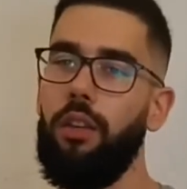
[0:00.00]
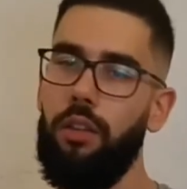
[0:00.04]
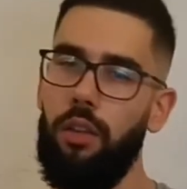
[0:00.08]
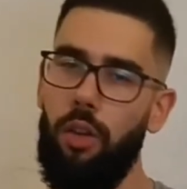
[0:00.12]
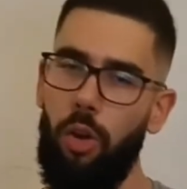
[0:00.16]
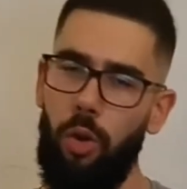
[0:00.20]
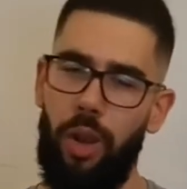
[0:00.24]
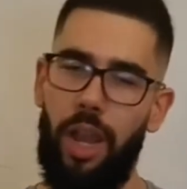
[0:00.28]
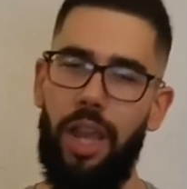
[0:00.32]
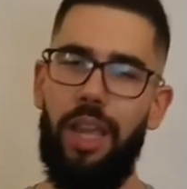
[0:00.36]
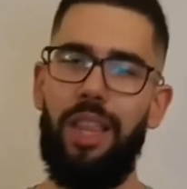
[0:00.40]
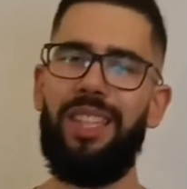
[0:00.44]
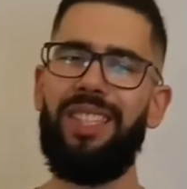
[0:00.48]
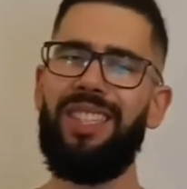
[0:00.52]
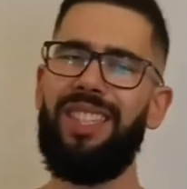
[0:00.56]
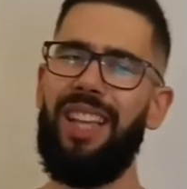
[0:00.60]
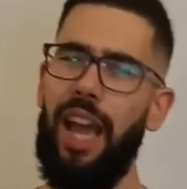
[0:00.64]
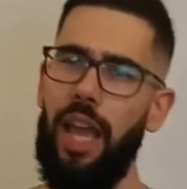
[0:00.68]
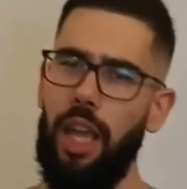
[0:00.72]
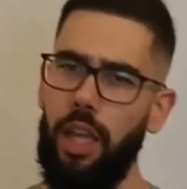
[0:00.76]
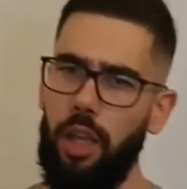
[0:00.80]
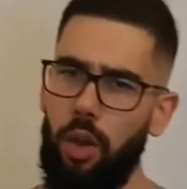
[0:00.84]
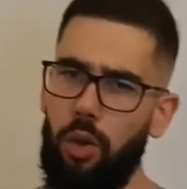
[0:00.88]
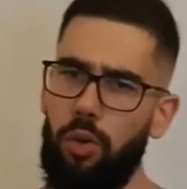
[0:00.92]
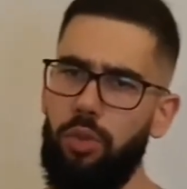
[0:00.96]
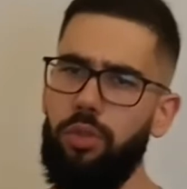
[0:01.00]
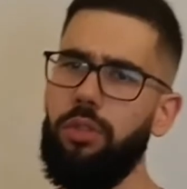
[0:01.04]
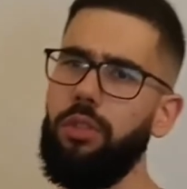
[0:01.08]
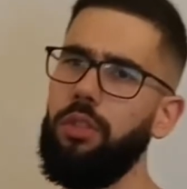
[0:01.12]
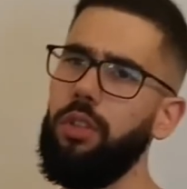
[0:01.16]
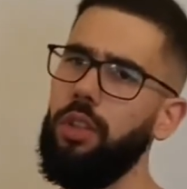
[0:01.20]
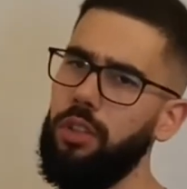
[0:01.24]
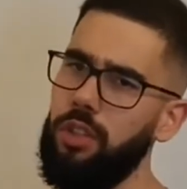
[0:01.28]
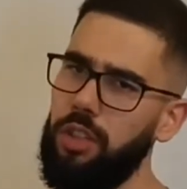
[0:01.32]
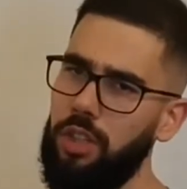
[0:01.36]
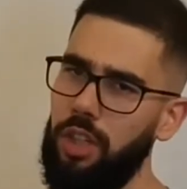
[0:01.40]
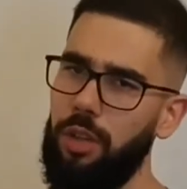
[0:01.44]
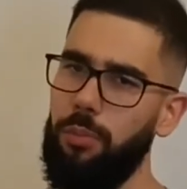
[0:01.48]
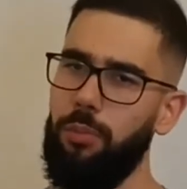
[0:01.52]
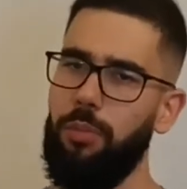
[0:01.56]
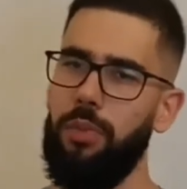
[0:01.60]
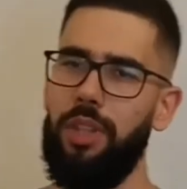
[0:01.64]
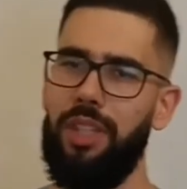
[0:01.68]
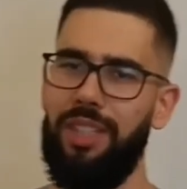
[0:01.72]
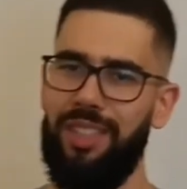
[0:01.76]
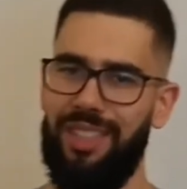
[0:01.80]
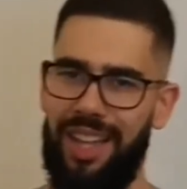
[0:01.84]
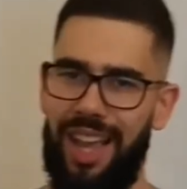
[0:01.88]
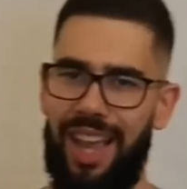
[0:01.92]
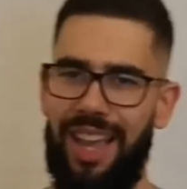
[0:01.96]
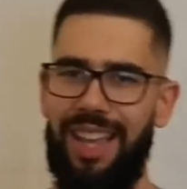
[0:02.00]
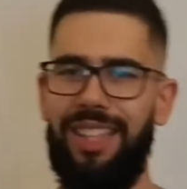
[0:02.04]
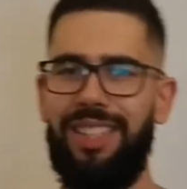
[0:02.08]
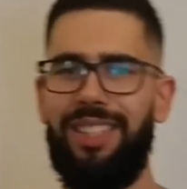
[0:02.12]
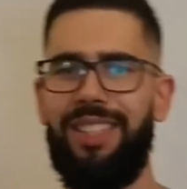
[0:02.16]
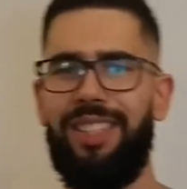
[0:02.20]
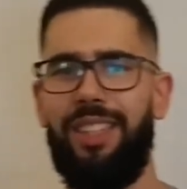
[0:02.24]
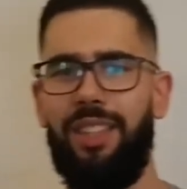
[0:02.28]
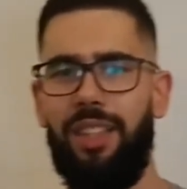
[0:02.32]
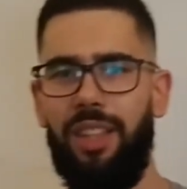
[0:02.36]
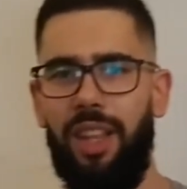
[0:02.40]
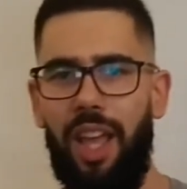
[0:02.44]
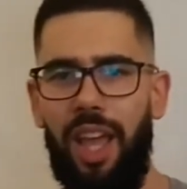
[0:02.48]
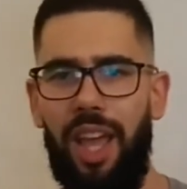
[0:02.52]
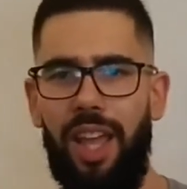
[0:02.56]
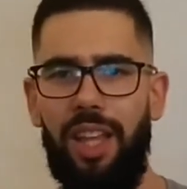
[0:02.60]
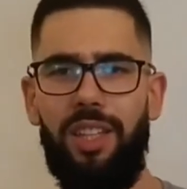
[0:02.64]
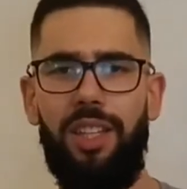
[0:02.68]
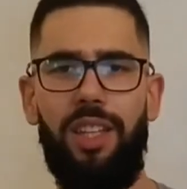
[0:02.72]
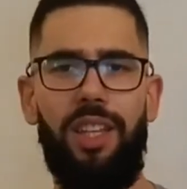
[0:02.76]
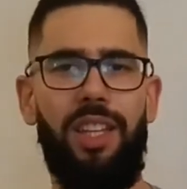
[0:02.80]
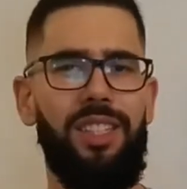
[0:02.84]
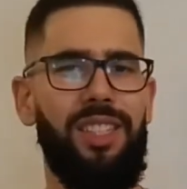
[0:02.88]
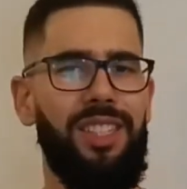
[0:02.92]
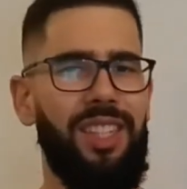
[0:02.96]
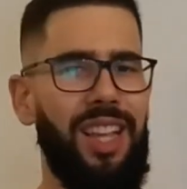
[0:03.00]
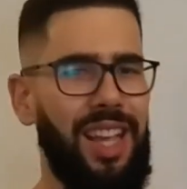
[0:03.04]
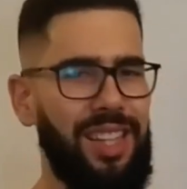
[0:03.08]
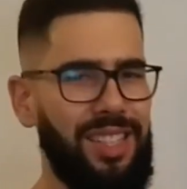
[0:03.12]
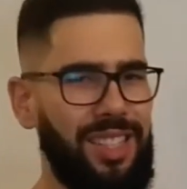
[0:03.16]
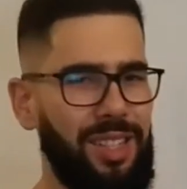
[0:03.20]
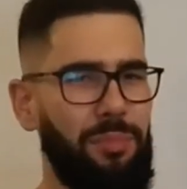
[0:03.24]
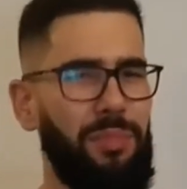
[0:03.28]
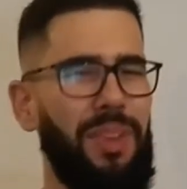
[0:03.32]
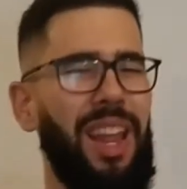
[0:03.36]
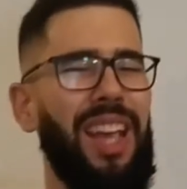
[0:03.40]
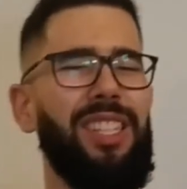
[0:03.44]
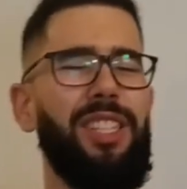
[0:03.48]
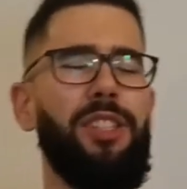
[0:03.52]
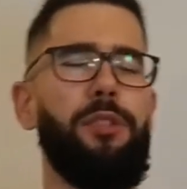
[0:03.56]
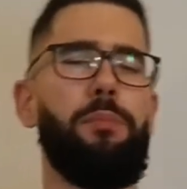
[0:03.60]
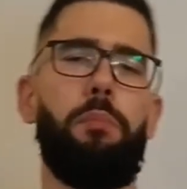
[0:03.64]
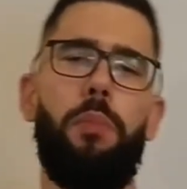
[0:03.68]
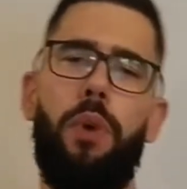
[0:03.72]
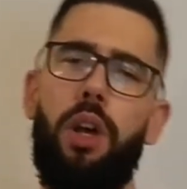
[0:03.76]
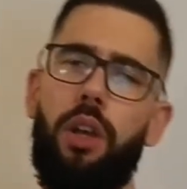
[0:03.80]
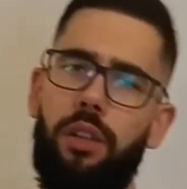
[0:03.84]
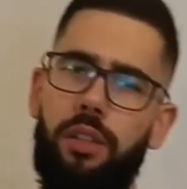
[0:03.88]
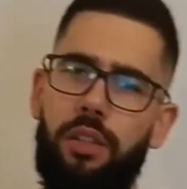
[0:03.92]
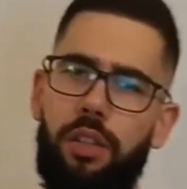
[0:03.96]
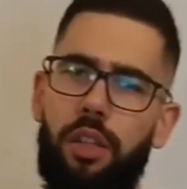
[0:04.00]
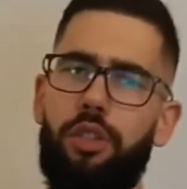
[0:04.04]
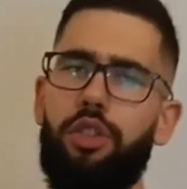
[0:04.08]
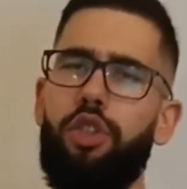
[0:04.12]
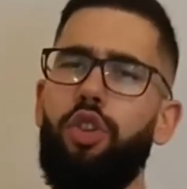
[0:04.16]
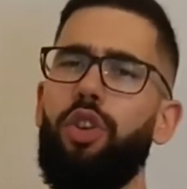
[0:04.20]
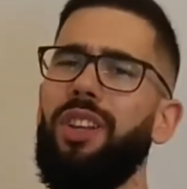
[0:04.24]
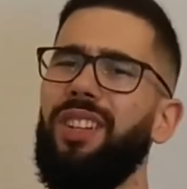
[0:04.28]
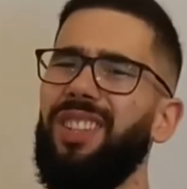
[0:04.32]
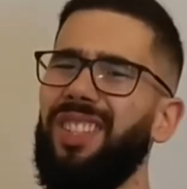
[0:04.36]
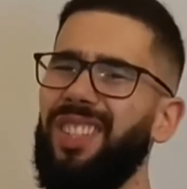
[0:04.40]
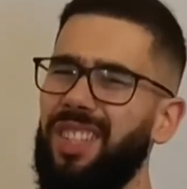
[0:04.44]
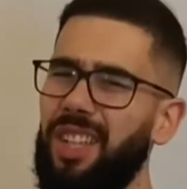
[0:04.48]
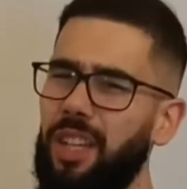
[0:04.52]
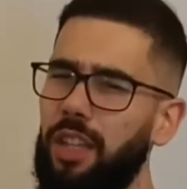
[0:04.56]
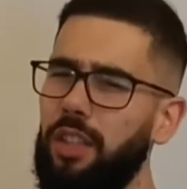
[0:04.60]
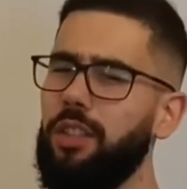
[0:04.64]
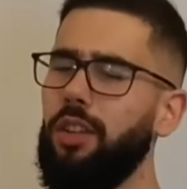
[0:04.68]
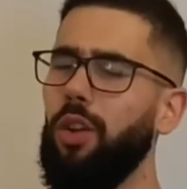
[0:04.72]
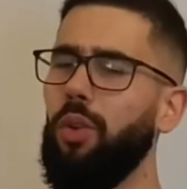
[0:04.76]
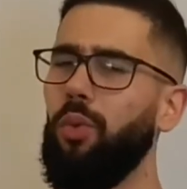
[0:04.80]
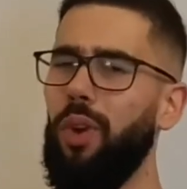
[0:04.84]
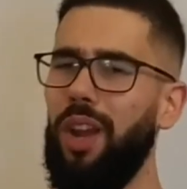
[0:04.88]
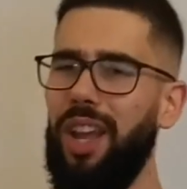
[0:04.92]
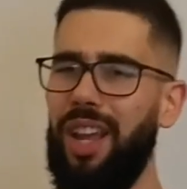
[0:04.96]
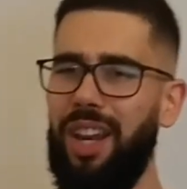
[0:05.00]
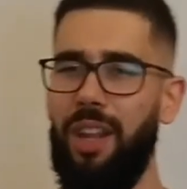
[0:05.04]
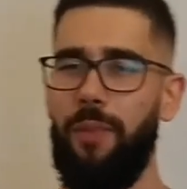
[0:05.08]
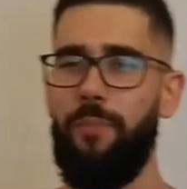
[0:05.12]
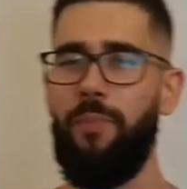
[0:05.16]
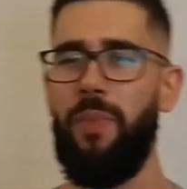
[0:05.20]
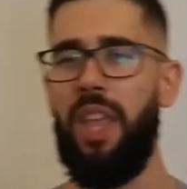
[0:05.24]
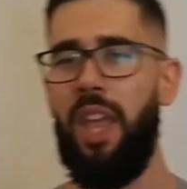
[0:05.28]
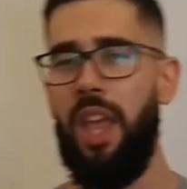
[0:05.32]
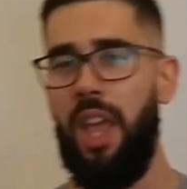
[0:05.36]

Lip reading: okay, this guy goes to the gym, this guy is athletic, he's got some nice muscles, you can see it already.